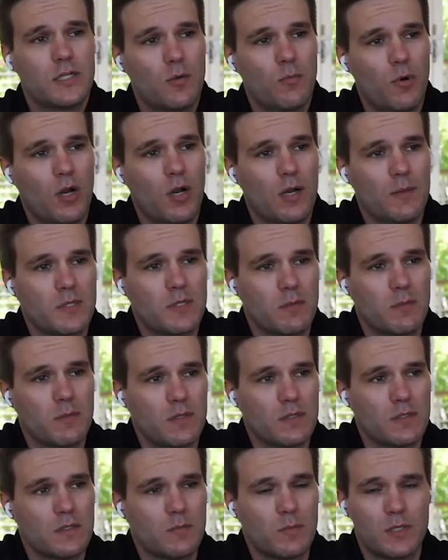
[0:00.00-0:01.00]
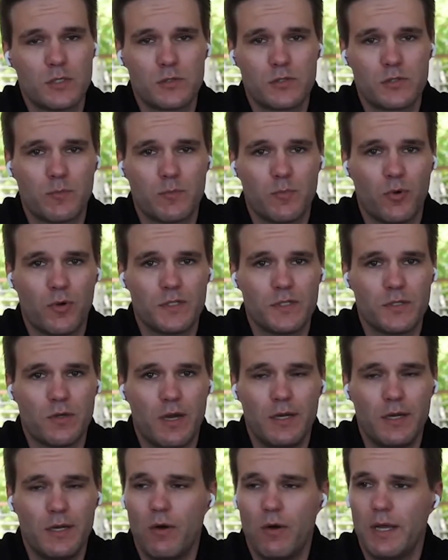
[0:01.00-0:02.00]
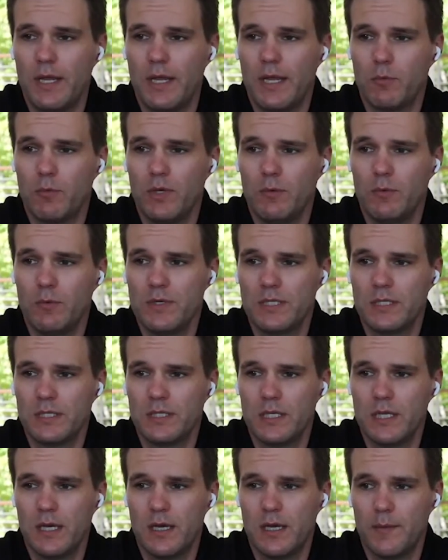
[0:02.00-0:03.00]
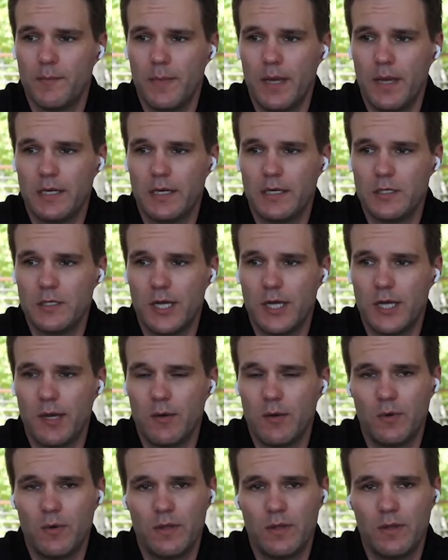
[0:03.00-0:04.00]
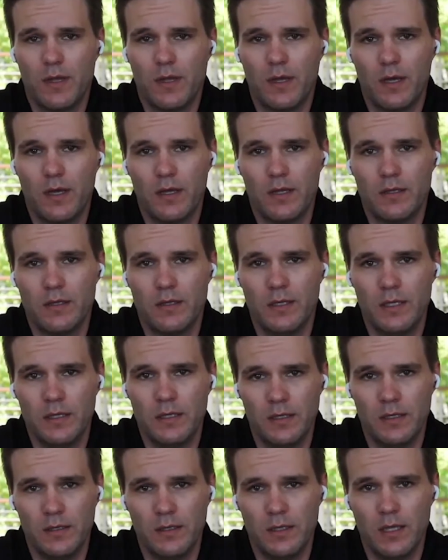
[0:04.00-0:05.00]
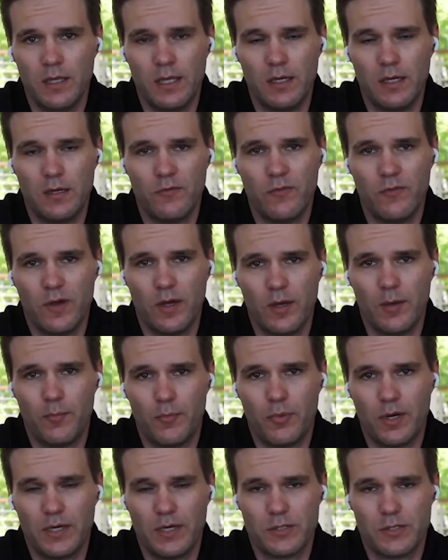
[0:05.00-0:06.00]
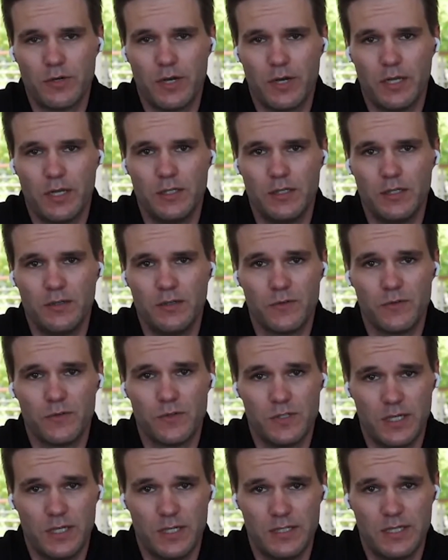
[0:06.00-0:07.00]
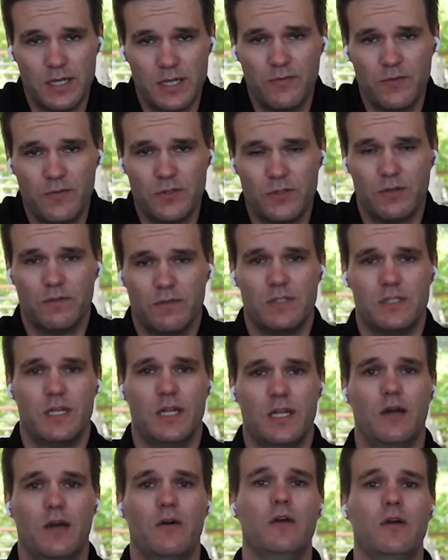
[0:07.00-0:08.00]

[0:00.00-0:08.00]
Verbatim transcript: You brought up some uh, some interesting points. So I know I we recently um, had a chat with uh, Nitin, the head of uh, product strategy for CSM for ServiceNow.